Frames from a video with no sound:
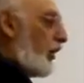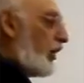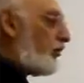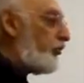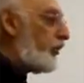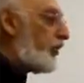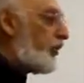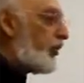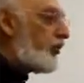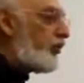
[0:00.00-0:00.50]

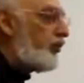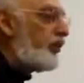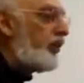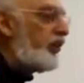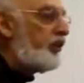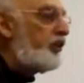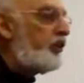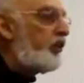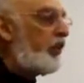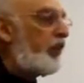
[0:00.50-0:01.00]
had
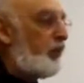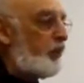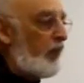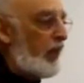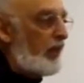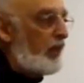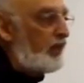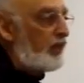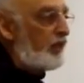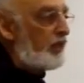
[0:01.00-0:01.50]
130
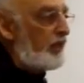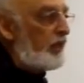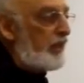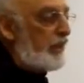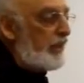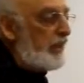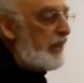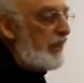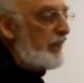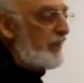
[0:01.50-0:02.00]

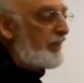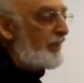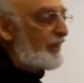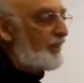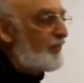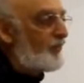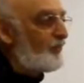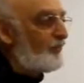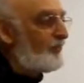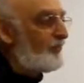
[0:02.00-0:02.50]
newlyweds.
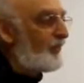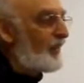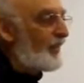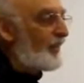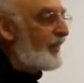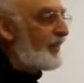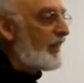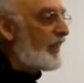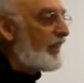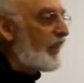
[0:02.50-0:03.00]

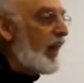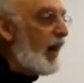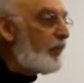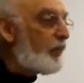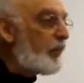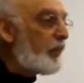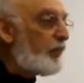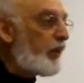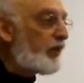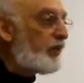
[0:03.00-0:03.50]
A
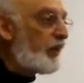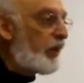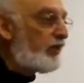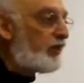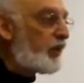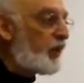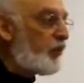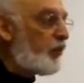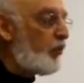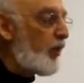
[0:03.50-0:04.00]
couple of
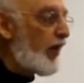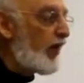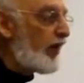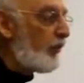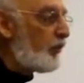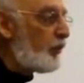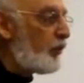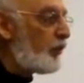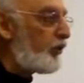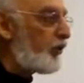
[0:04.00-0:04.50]
months after the
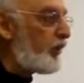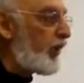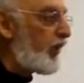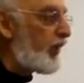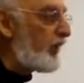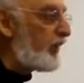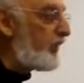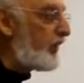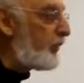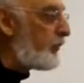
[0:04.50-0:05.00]
wedding, we were
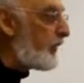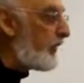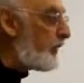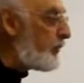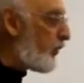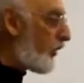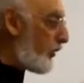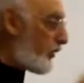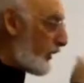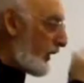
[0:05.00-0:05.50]
studying
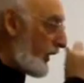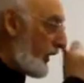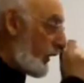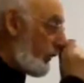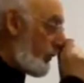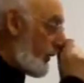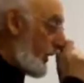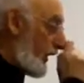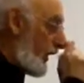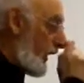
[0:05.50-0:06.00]
them, the
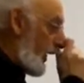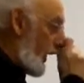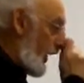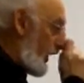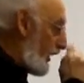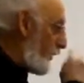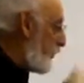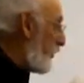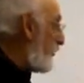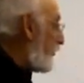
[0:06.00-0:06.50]
apartment lab.
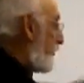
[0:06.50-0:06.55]
And